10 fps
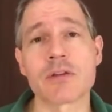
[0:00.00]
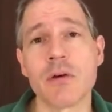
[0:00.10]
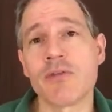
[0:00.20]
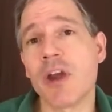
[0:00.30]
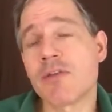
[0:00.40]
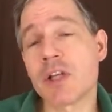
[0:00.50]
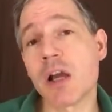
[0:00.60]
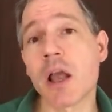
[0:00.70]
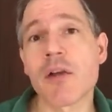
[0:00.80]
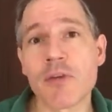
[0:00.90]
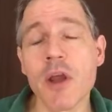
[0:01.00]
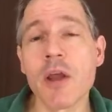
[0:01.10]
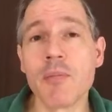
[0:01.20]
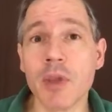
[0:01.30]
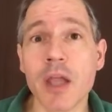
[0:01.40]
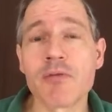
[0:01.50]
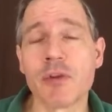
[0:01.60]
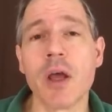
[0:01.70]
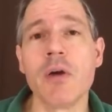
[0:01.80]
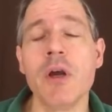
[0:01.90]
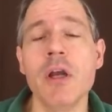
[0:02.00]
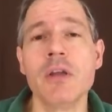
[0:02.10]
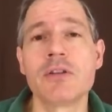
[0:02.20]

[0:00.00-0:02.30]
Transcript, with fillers: So if I've cut off blood flow